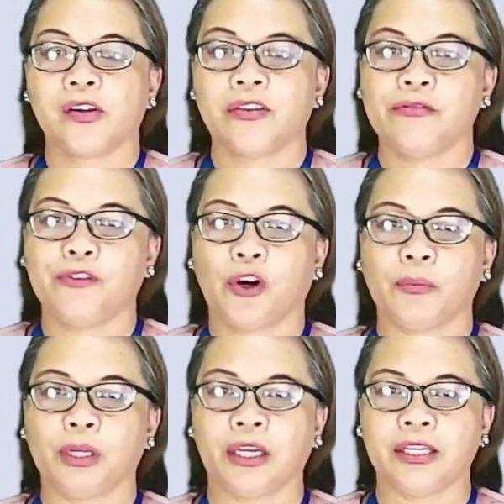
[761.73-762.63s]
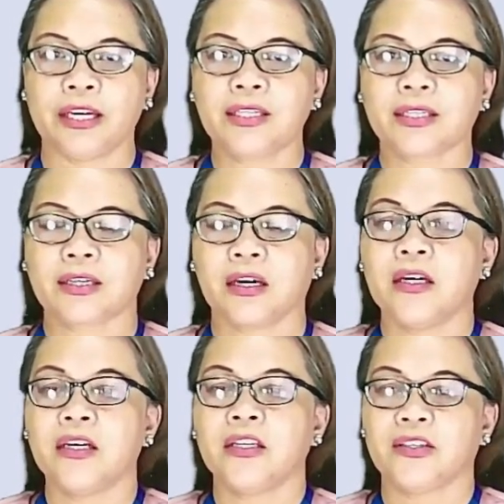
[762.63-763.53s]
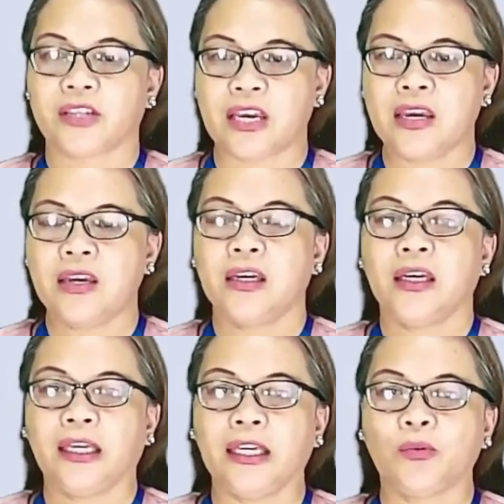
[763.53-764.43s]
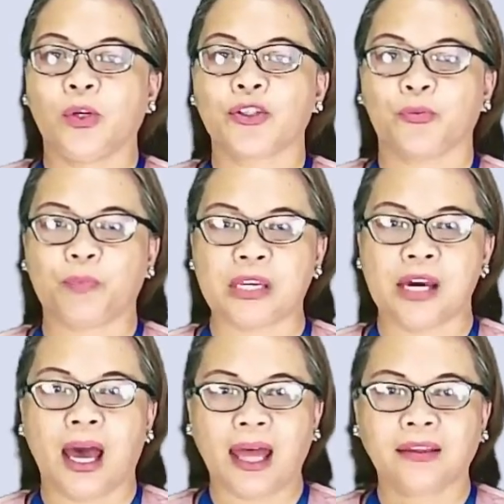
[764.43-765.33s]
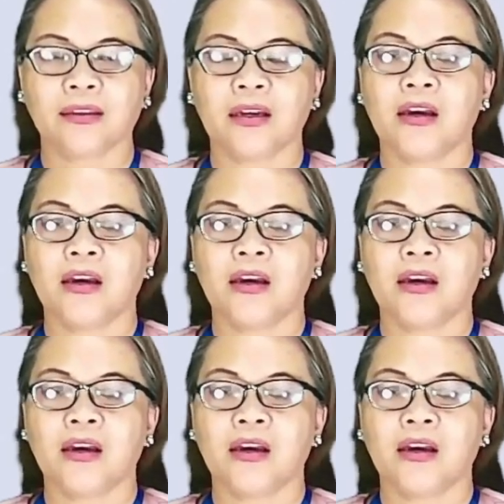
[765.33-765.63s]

The formula is z equal to p hat